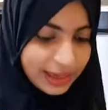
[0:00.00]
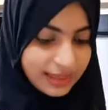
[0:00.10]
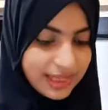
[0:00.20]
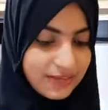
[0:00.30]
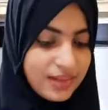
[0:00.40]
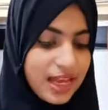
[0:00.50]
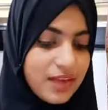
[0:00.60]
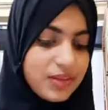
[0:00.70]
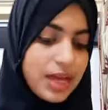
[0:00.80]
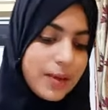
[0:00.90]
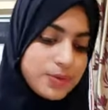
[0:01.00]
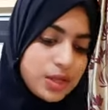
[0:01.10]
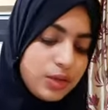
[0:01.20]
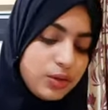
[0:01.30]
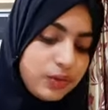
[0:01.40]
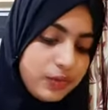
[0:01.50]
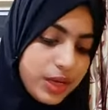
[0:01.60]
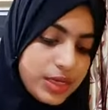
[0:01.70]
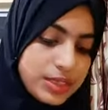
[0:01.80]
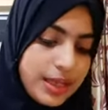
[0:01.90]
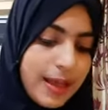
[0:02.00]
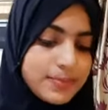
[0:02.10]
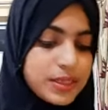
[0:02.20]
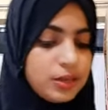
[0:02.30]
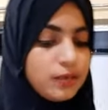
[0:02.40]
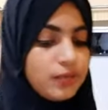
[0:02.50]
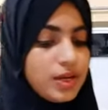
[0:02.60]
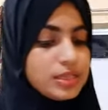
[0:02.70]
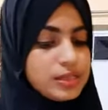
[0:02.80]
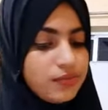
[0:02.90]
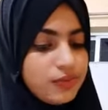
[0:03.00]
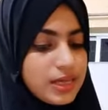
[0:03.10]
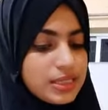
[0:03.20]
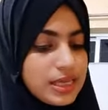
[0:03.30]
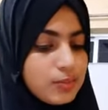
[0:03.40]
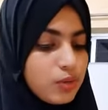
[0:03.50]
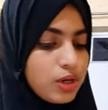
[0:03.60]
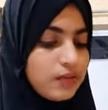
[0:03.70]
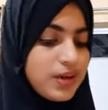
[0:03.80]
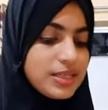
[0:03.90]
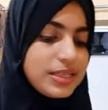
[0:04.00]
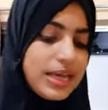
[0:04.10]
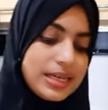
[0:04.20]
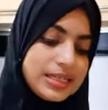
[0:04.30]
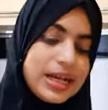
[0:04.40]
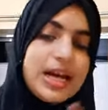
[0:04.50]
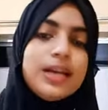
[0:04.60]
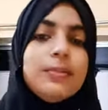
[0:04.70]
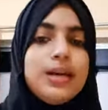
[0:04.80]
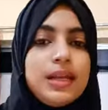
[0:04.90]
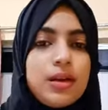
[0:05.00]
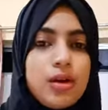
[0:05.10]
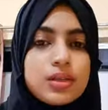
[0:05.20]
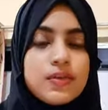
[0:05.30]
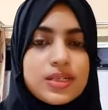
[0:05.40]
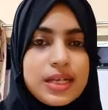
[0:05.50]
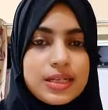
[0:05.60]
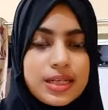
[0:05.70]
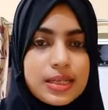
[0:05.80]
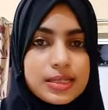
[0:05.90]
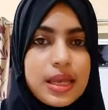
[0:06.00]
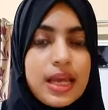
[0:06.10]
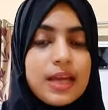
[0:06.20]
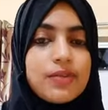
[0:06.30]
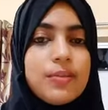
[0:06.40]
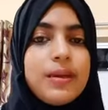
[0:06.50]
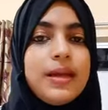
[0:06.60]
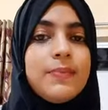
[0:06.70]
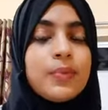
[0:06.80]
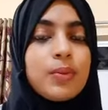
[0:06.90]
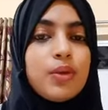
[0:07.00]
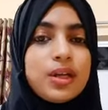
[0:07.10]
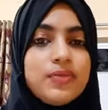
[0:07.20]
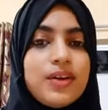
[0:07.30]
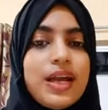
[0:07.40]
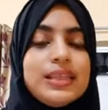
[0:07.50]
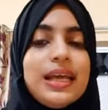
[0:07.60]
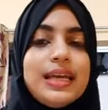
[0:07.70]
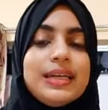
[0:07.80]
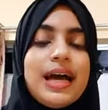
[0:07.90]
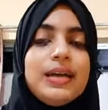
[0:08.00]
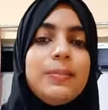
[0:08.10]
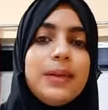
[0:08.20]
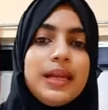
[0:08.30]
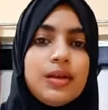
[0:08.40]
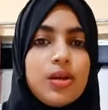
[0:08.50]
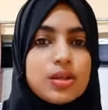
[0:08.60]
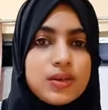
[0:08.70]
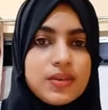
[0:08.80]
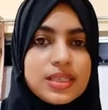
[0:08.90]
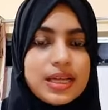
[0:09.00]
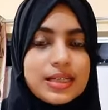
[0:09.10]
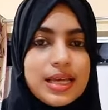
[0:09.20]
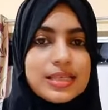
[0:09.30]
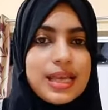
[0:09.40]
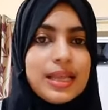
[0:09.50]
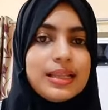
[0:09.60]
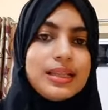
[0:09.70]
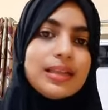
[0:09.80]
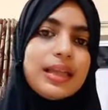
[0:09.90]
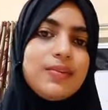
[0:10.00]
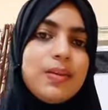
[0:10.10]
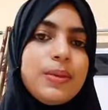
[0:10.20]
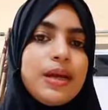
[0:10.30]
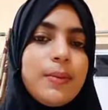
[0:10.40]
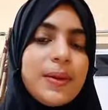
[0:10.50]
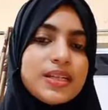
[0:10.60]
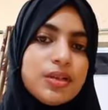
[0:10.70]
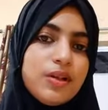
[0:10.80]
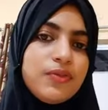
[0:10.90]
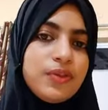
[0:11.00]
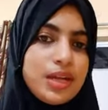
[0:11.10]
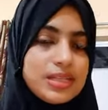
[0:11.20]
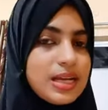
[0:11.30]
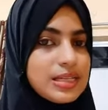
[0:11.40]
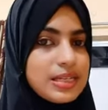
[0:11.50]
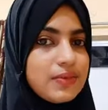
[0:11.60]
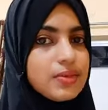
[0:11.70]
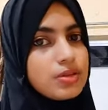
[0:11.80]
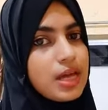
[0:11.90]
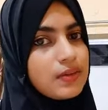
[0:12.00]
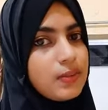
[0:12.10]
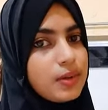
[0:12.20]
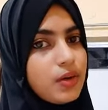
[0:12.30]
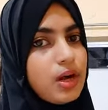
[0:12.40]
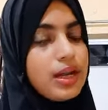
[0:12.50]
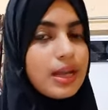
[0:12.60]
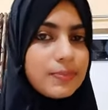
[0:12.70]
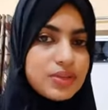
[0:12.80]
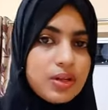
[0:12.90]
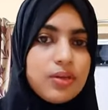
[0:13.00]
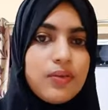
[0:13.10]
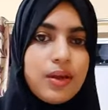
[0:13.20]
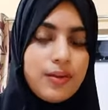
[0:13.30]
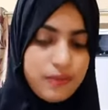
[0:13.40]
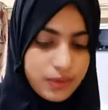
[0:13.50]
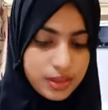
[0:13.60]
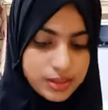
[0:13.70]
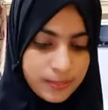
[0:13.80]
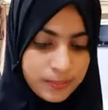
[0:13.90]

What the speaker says: Then we have an absolute phrase. Absolute phrase is a phrase that modifies the entire main clause of the sentence. It will be modifying the entire main clause of the sentence, and there will be a particular phrase that is given, so that will be called absolute phrase.